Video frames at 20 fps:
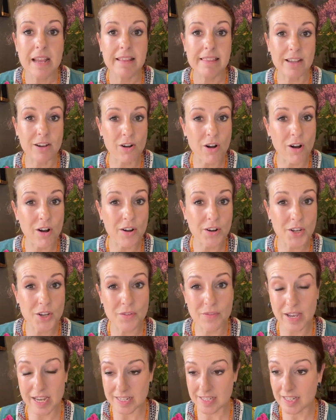the
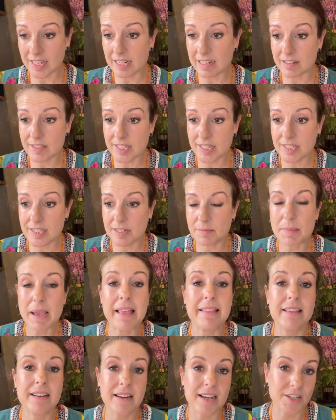cardiovascular system,
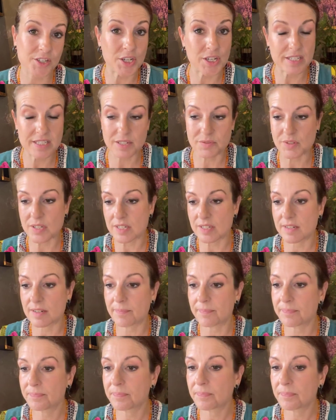and the digestive system.